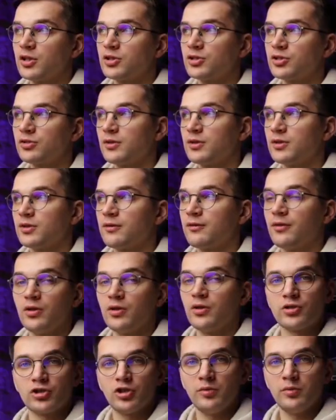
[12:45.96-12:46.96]
with
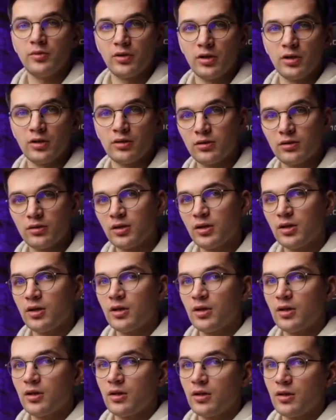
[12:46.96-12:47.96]
Photoshop. You can
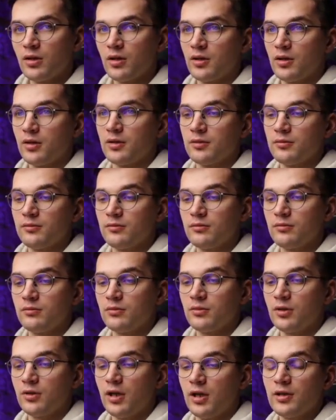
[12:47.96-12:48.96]

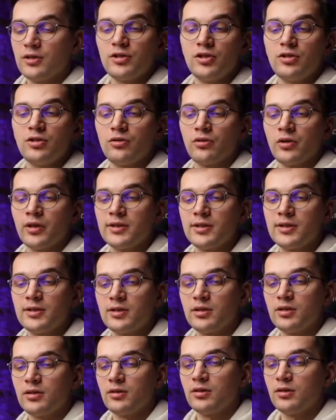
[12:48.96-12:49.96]
continue
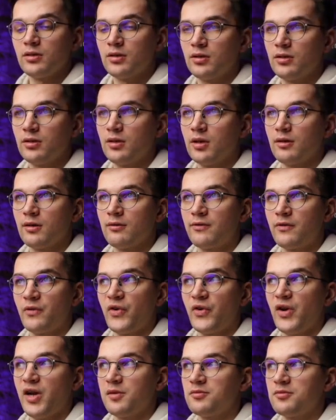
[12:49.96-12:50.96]
editing the
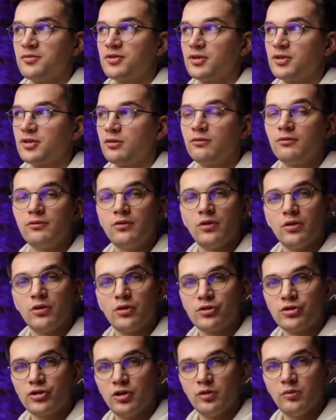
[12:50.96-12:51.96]
frames in
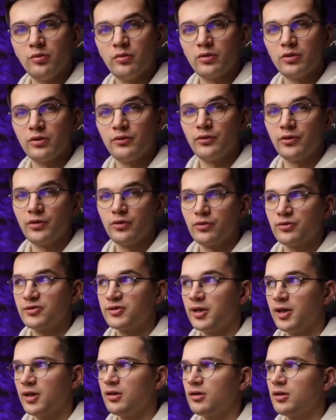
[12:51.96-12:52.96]
Photoshop if you use
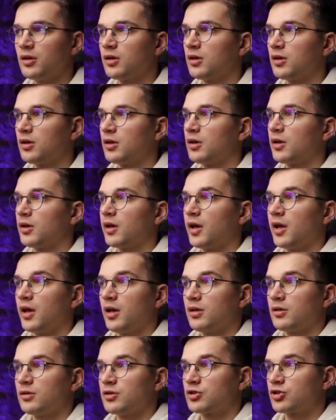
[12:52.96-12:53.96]
that, and
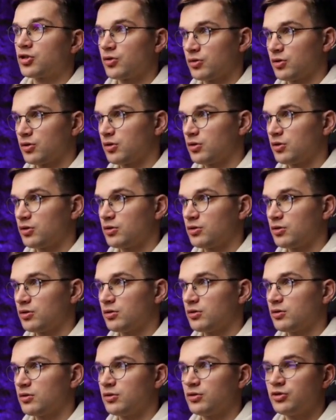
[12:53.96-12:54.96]
the shot
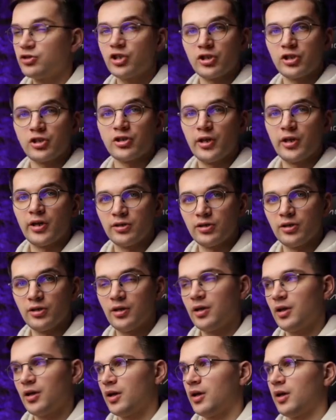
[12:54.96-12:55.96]
generator.
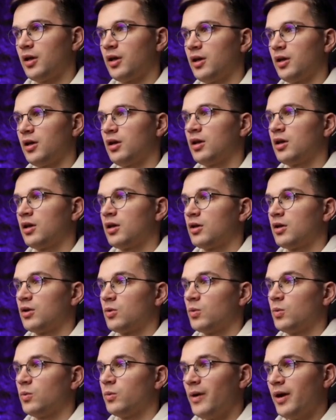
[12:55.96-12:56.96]
I
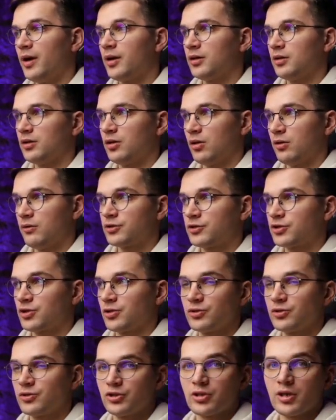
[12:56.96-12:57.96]
very love shot
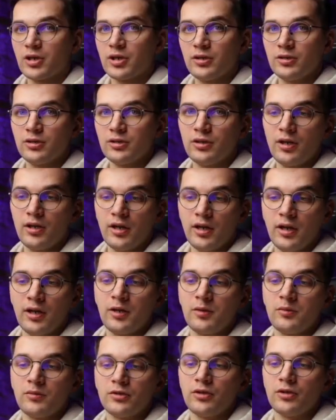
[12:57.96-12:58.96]
generator. I
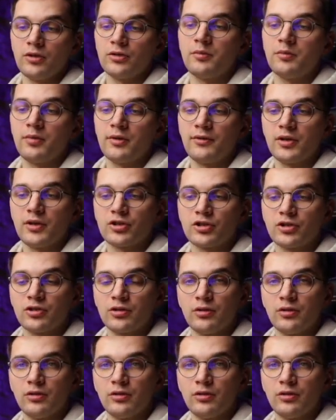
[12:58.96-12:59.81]
am not a professional